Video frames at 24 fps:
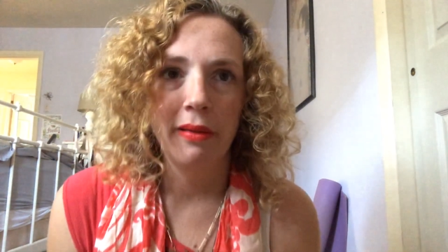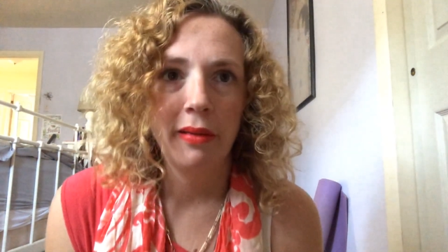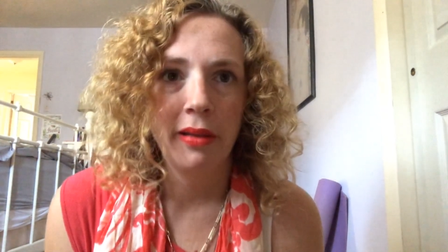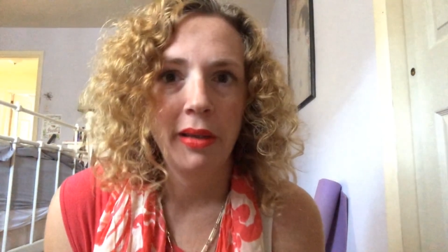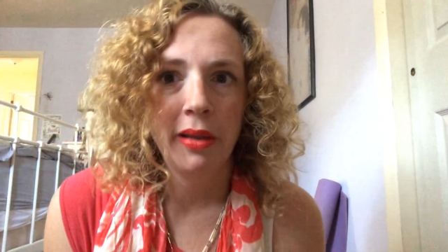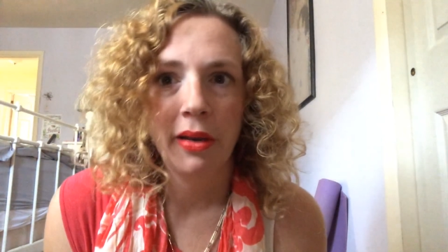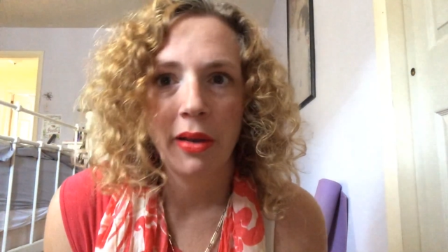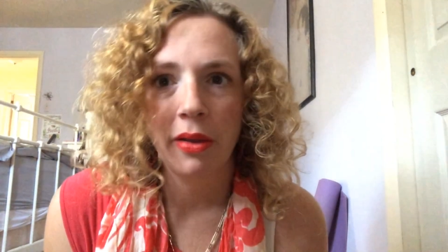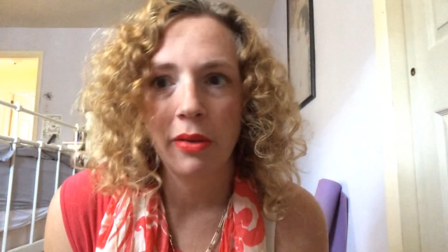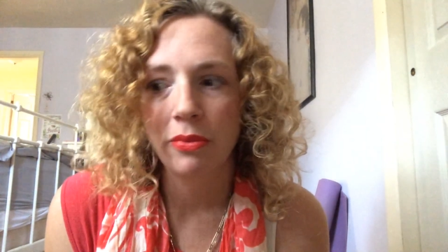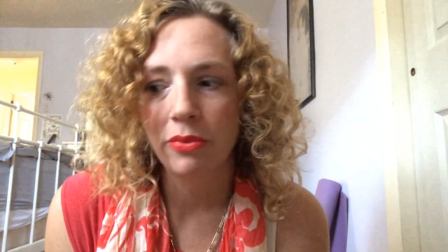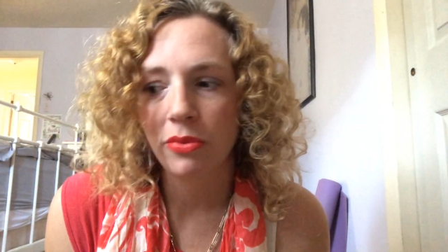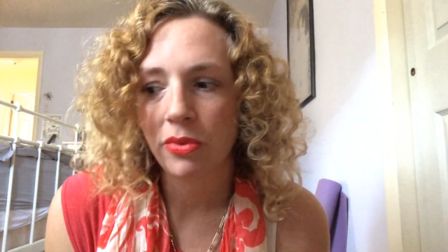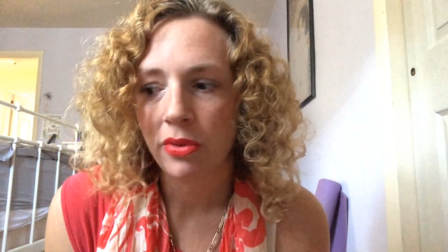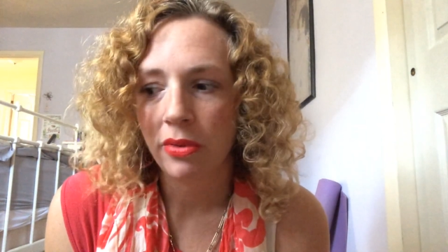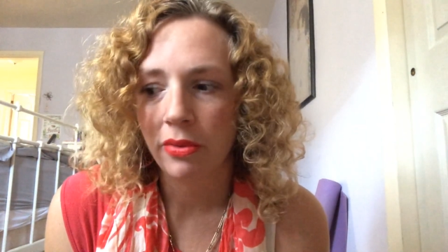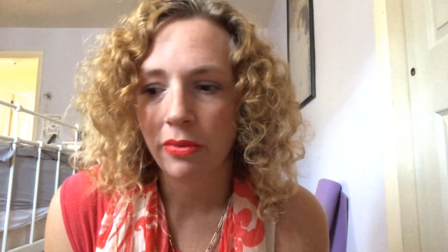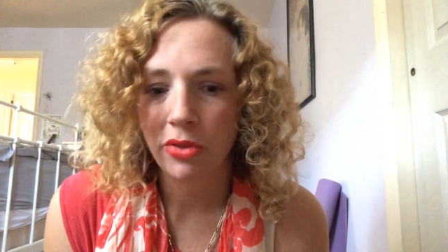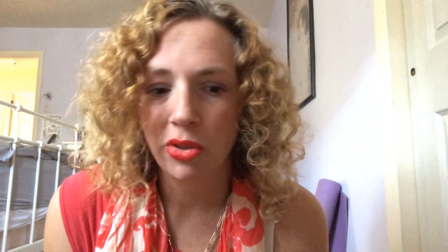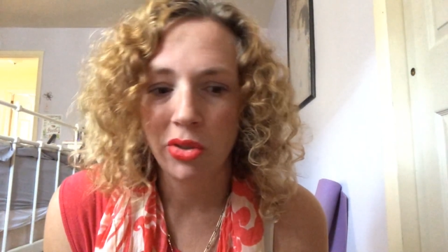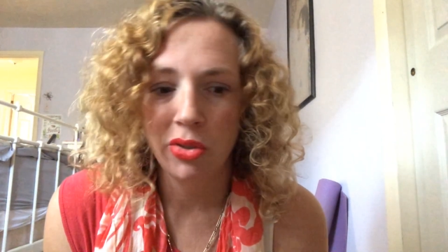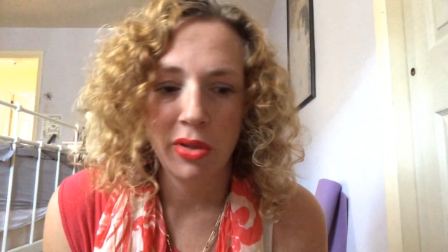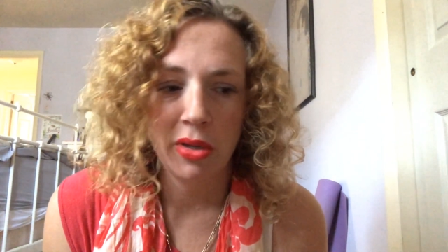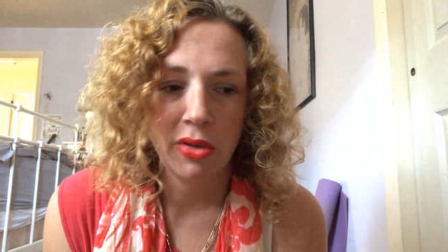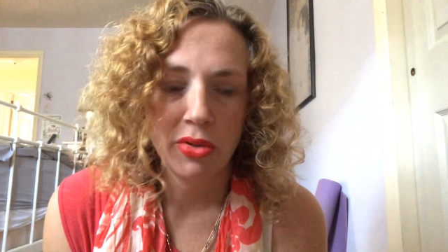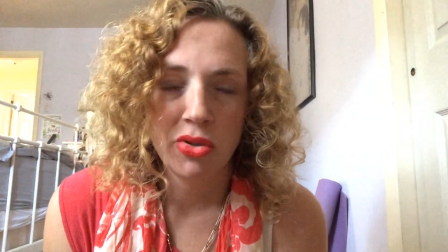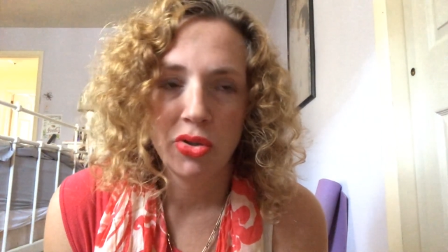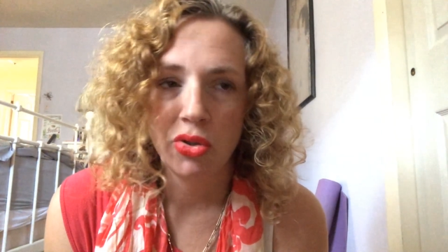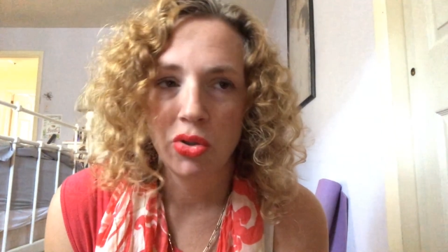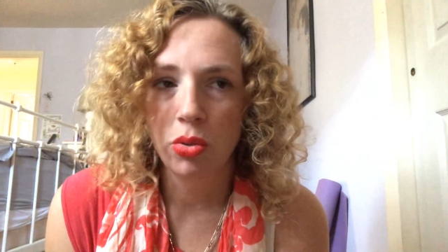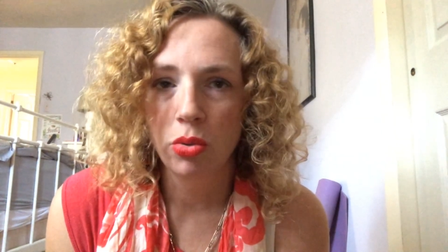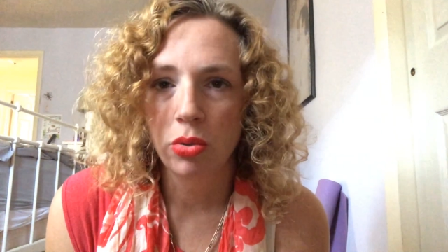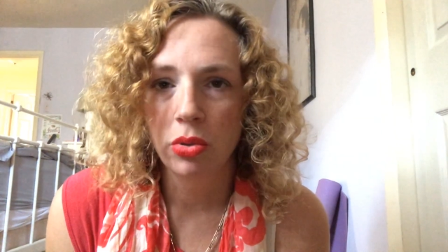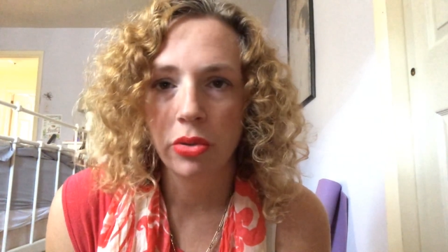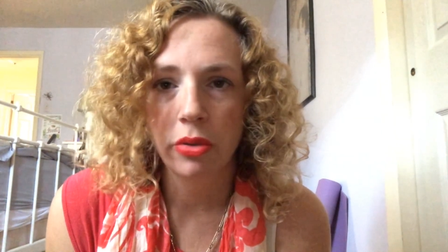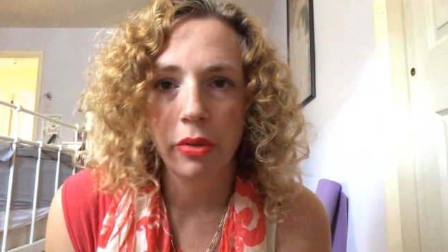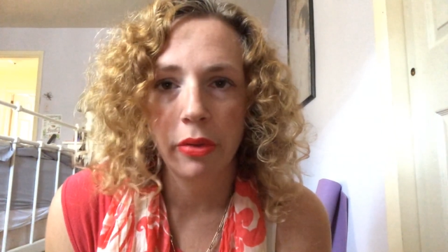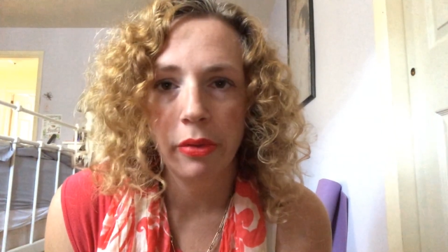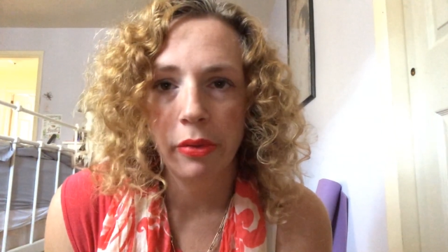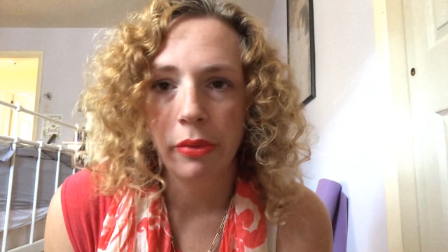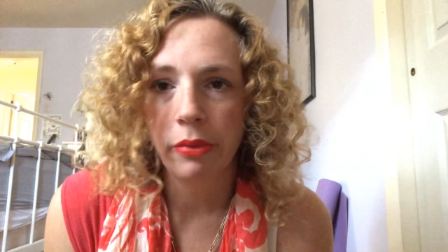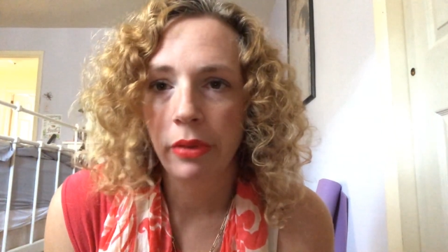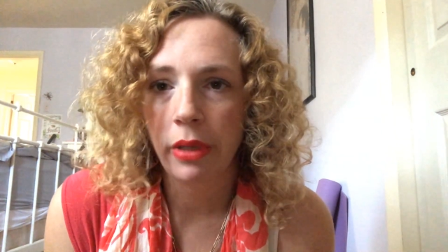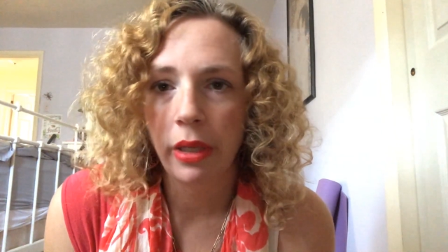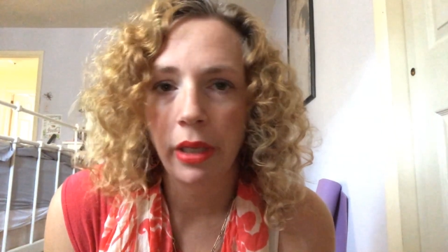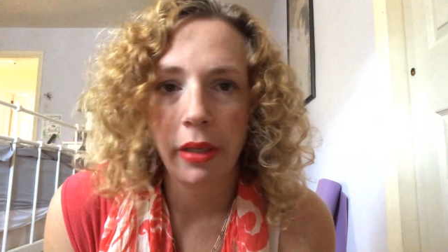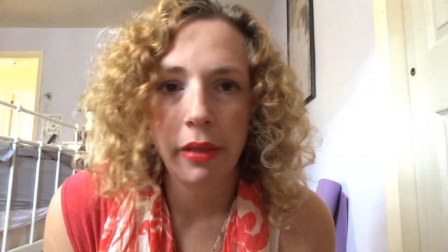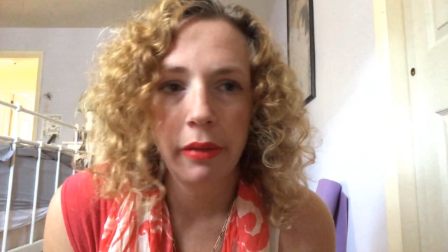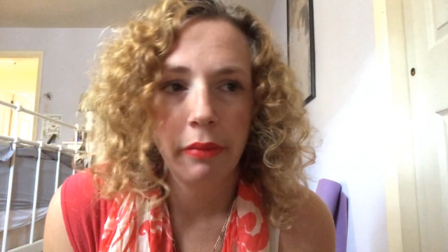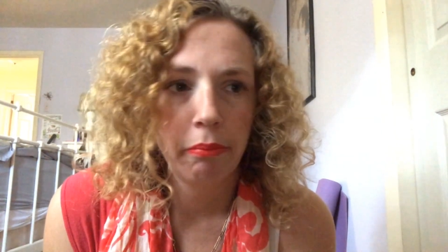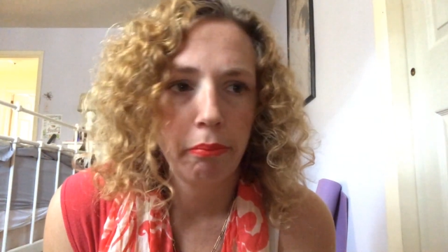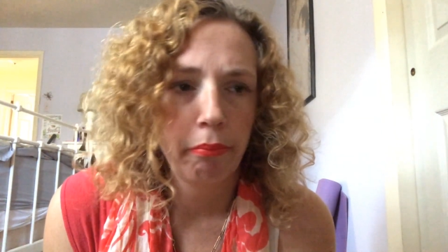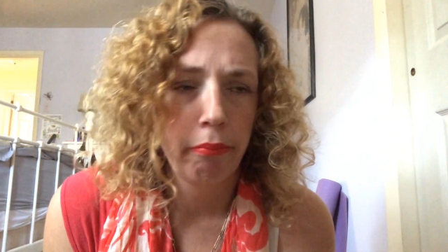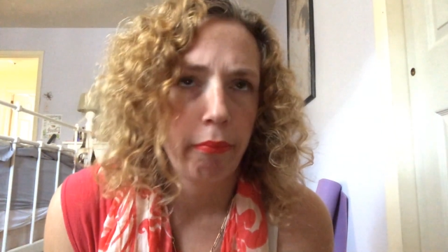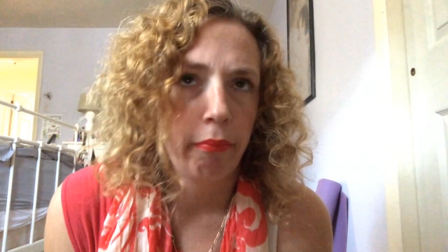you know, there's George Clooney.